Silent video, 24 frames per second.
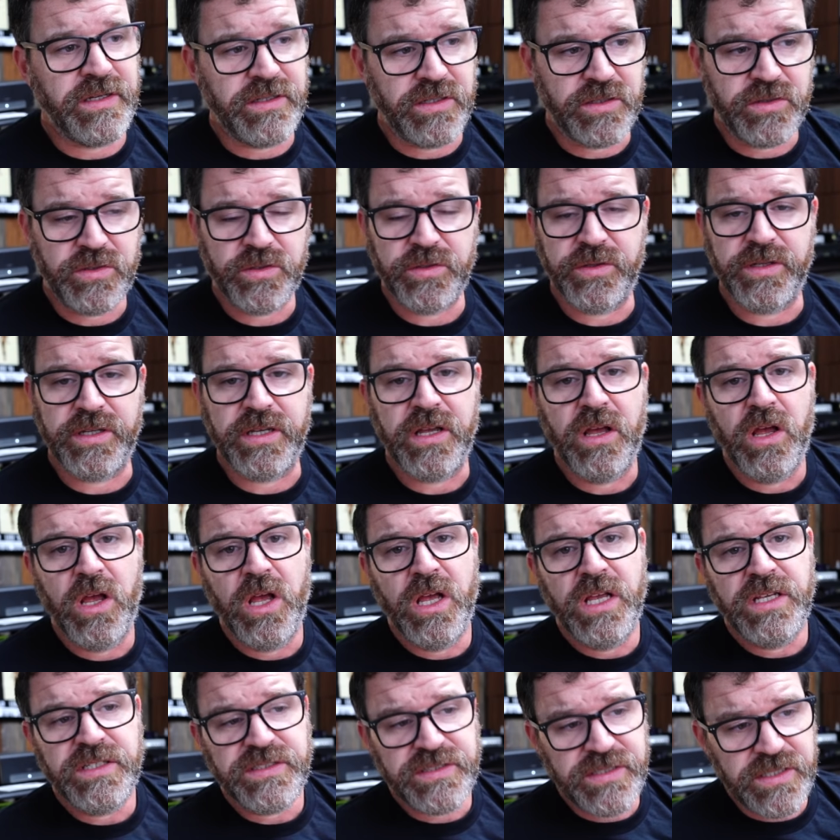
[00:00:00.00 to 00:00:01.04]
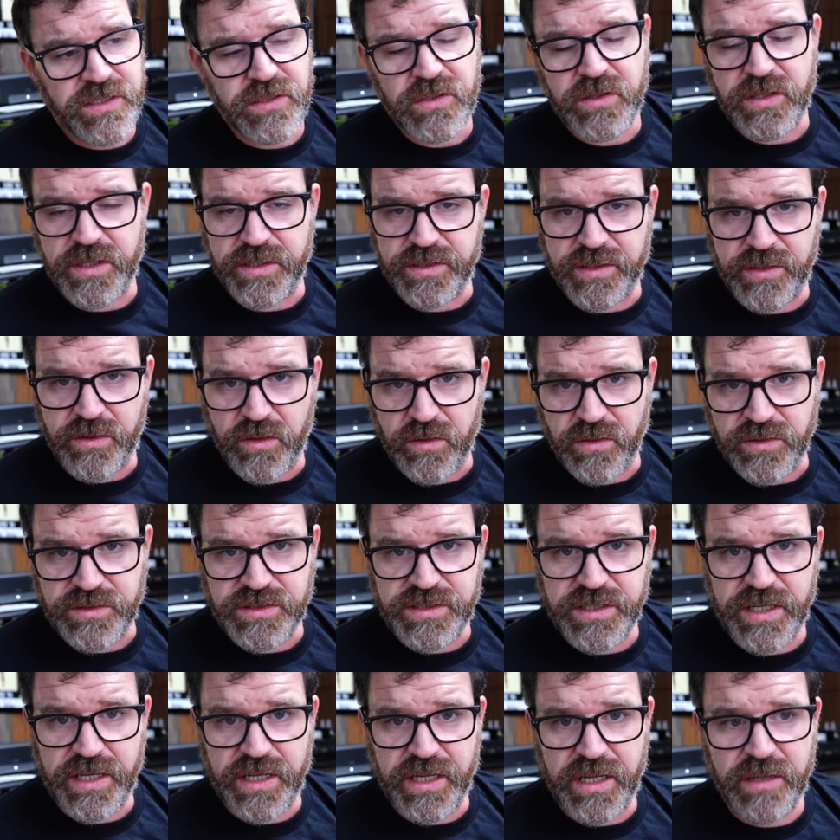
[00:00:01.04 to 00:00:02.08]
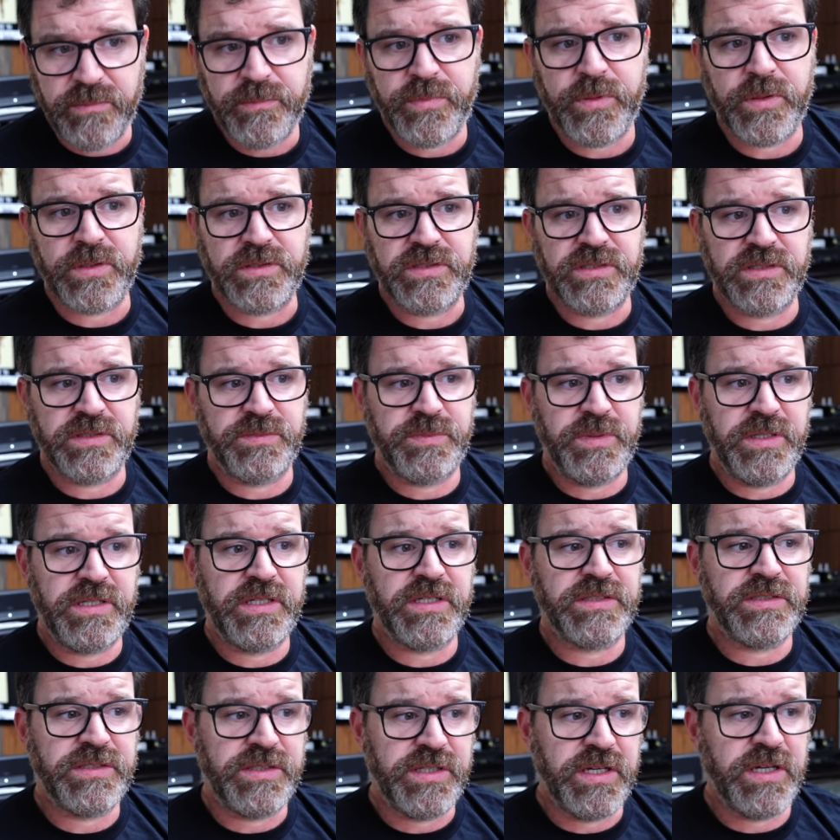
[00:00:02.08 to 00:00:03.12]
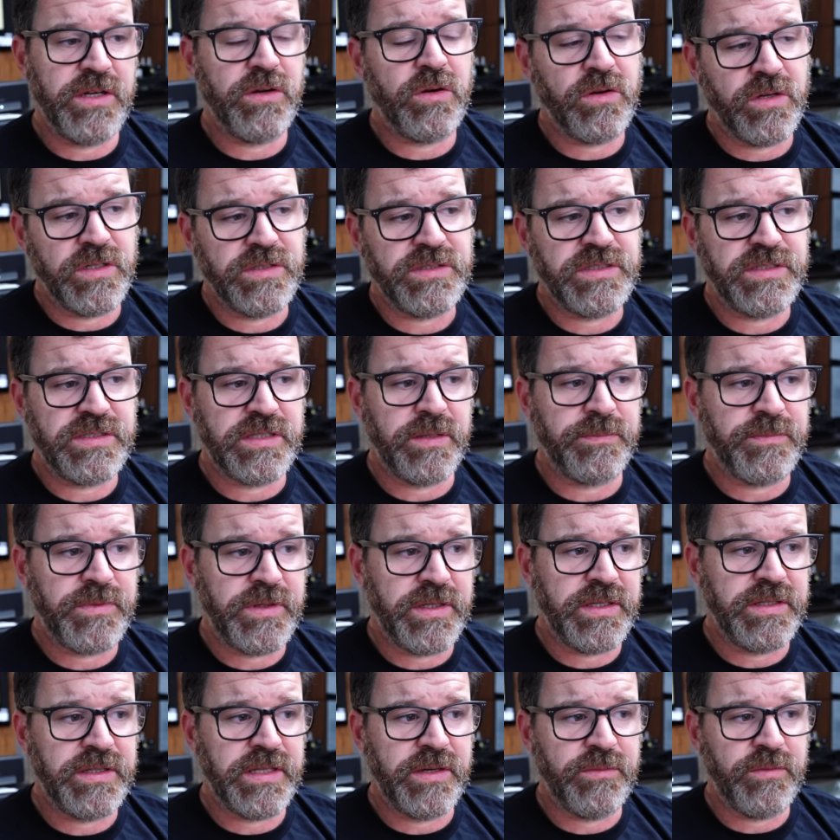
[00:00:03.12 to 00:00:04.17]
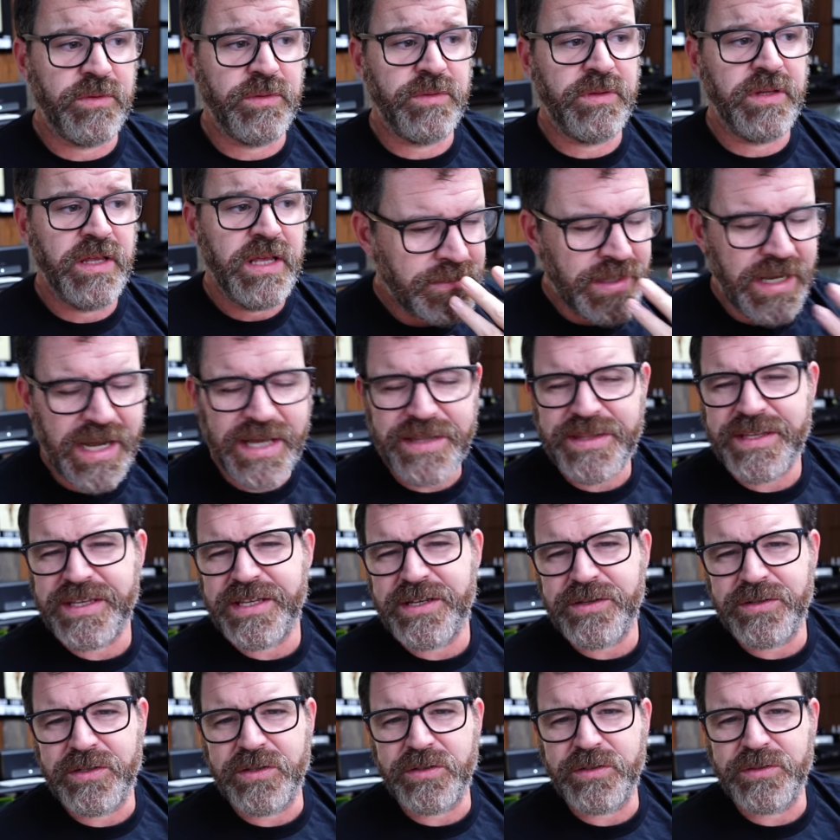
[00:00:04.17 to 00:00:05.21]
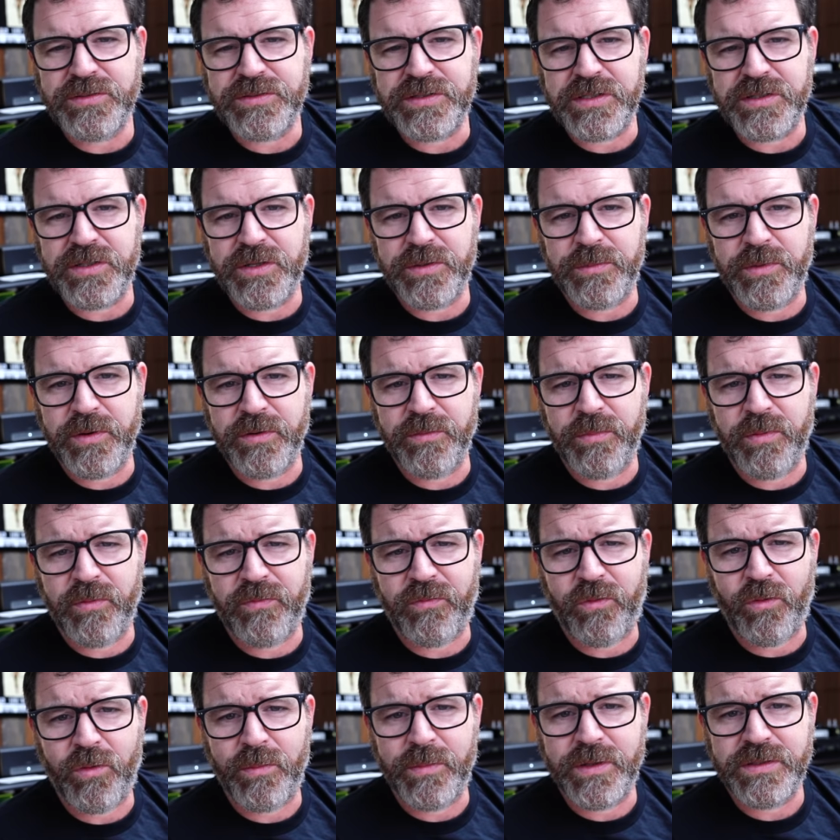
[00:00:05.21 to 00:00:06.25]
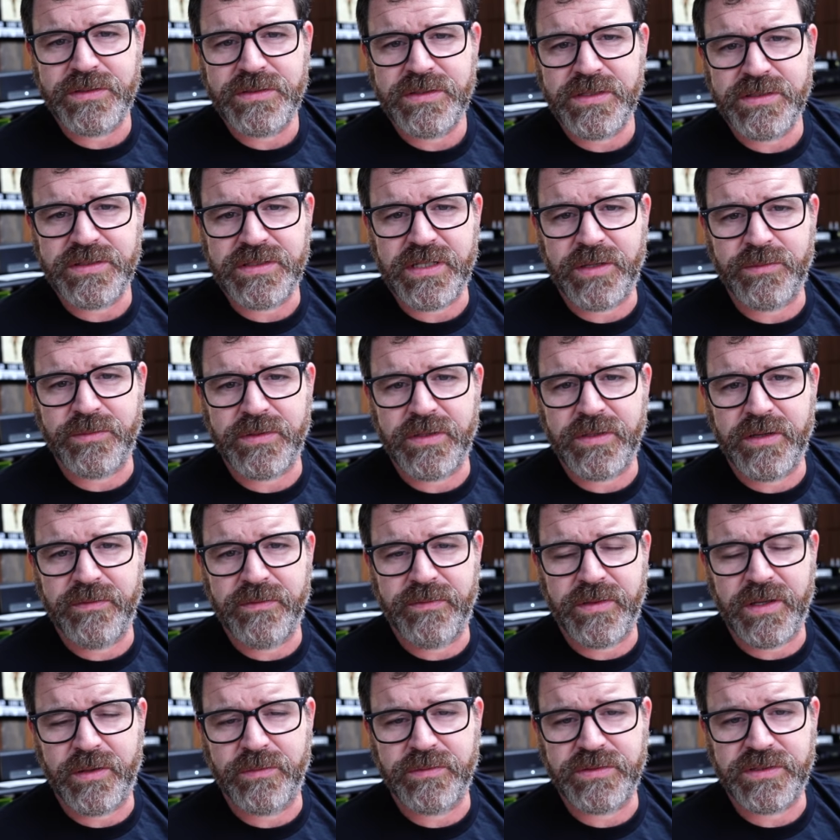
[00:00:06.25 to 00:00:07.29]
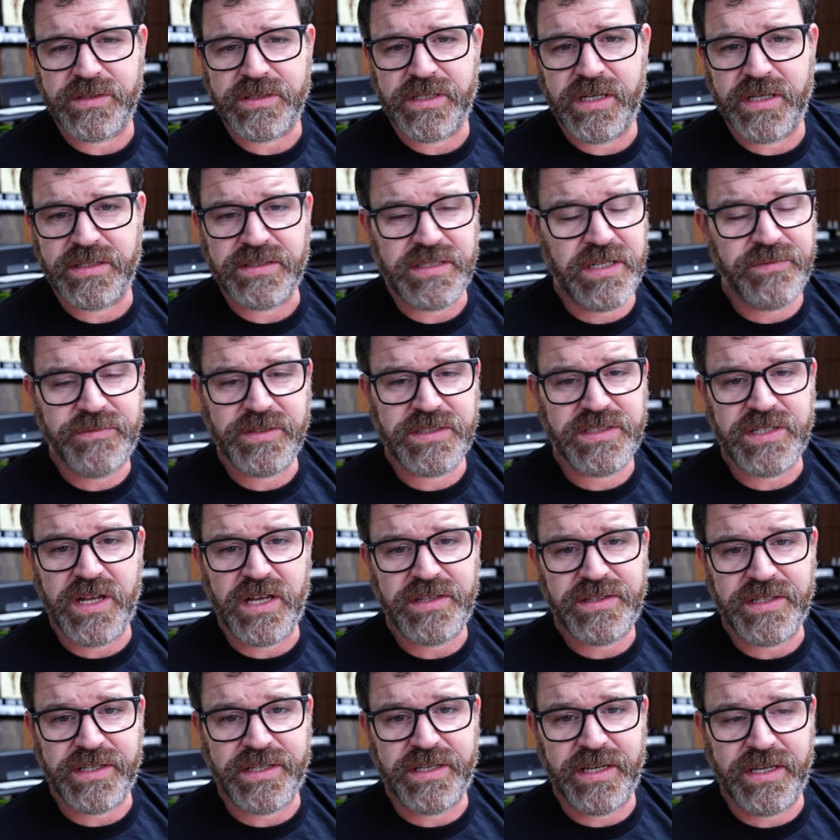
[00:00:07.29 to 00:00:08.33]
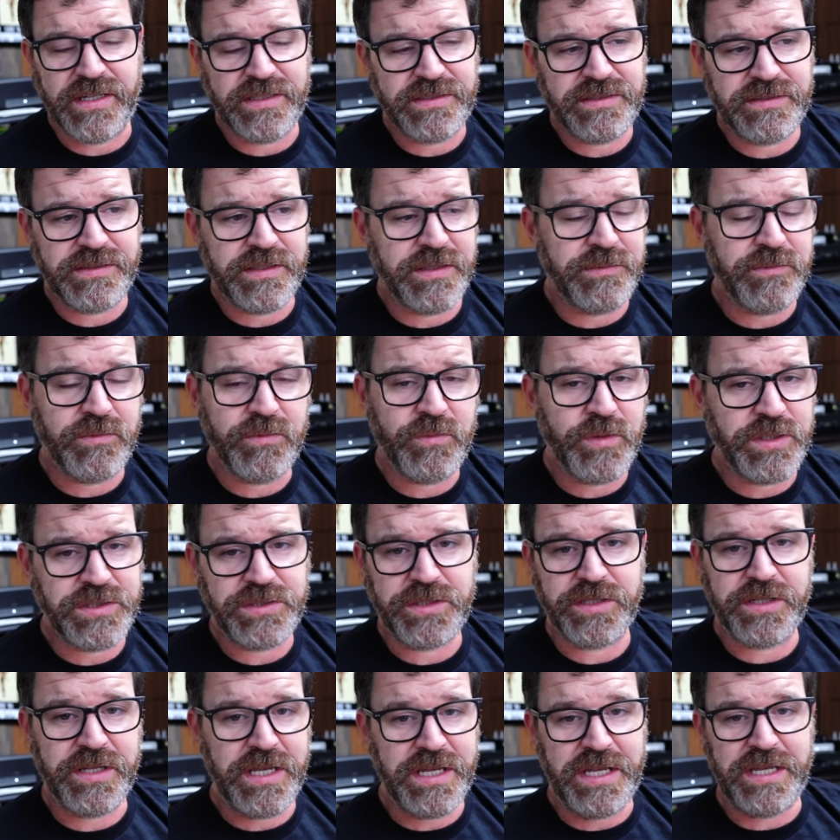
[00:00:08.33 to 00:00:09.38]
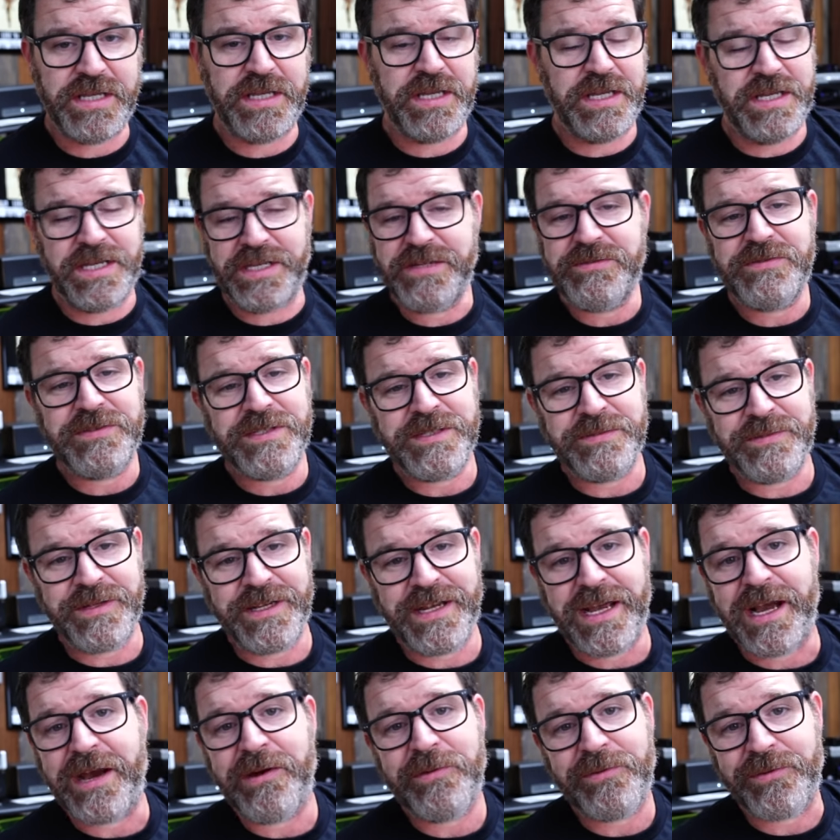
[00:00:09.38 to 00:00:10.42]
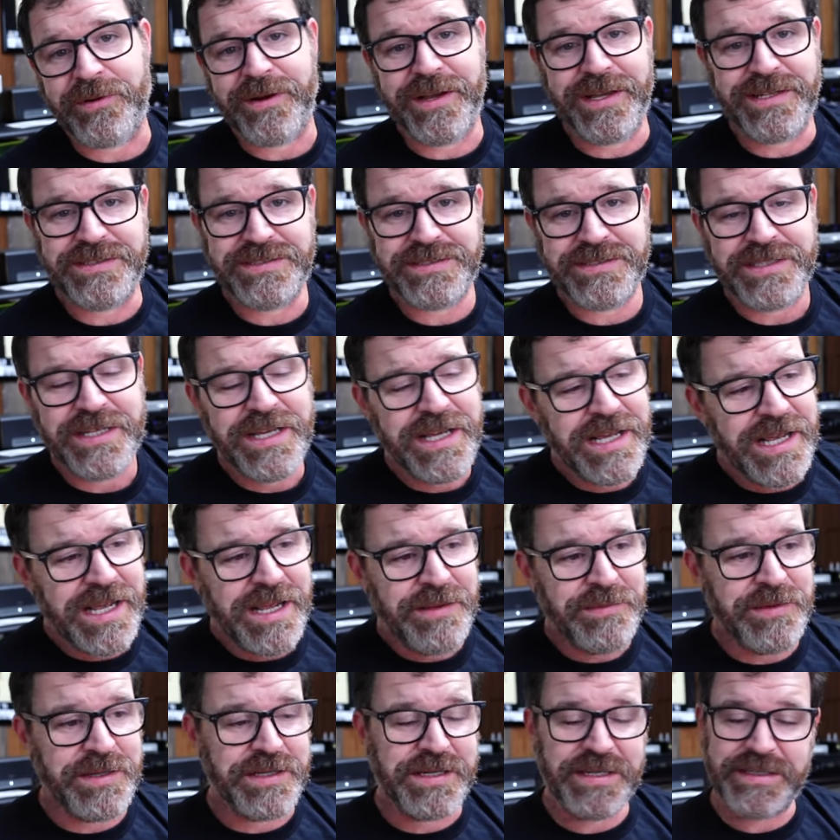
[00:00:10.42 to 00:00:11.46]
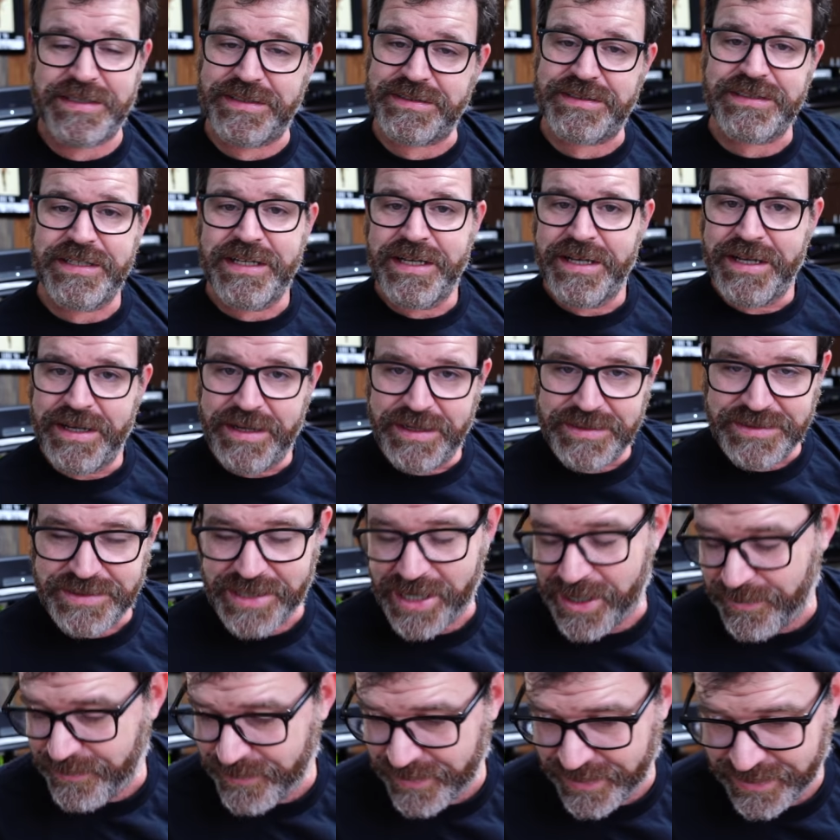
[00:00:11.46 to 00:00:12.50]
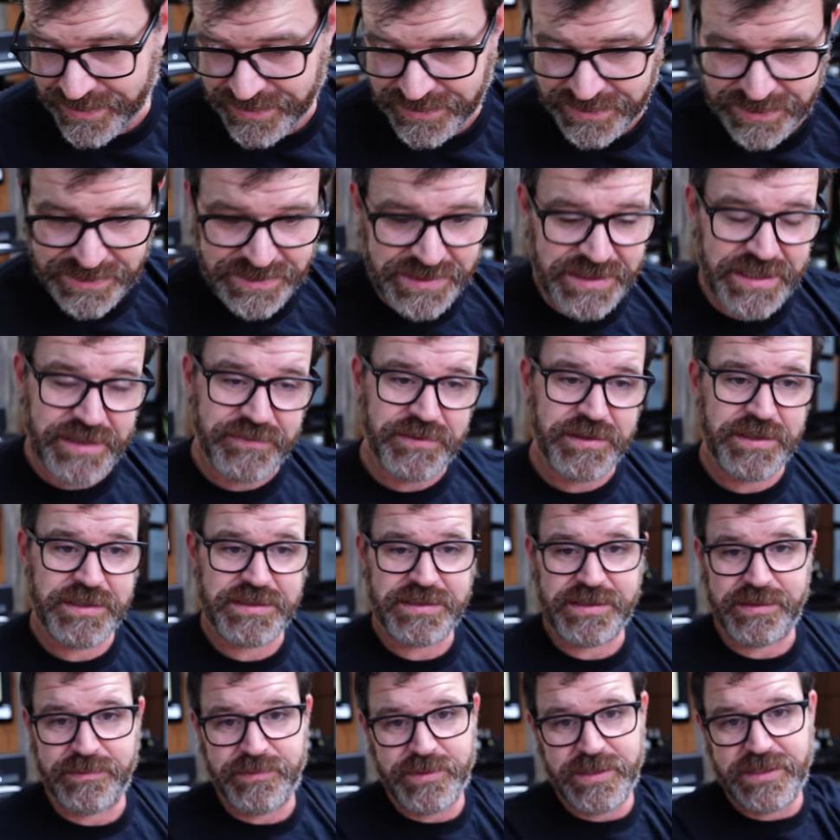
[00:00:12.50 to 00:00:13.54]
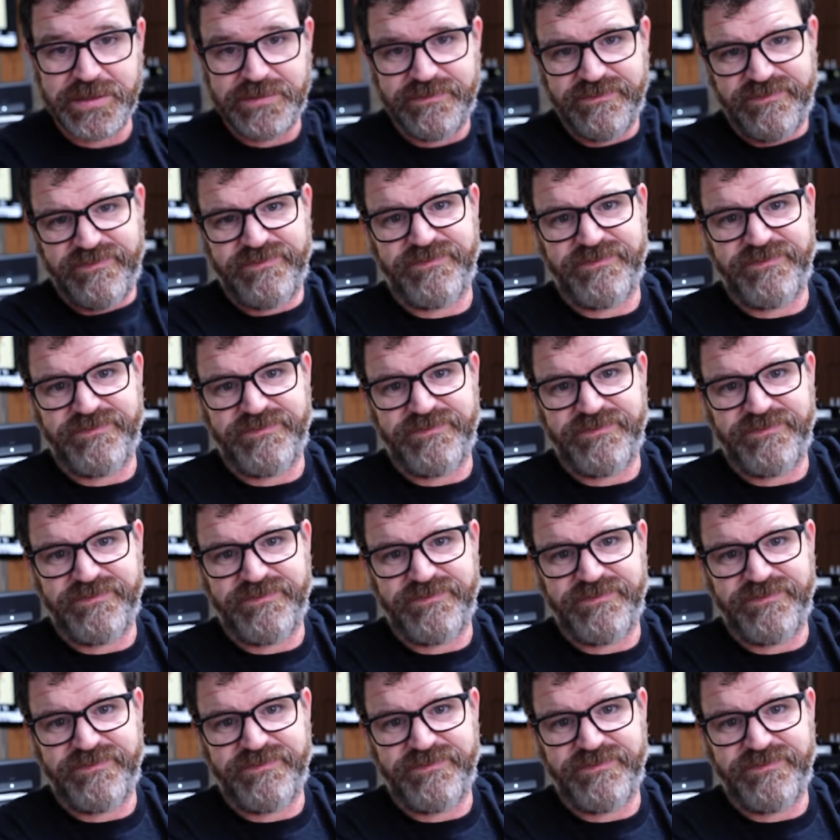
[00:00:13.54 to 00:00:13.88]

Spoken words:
including single-ended RCA inputs is because there is something that would, I think you'd lose a little bit of performance if that was the case. If it's not the case, then we should equally be outraged because Topping has just given us the big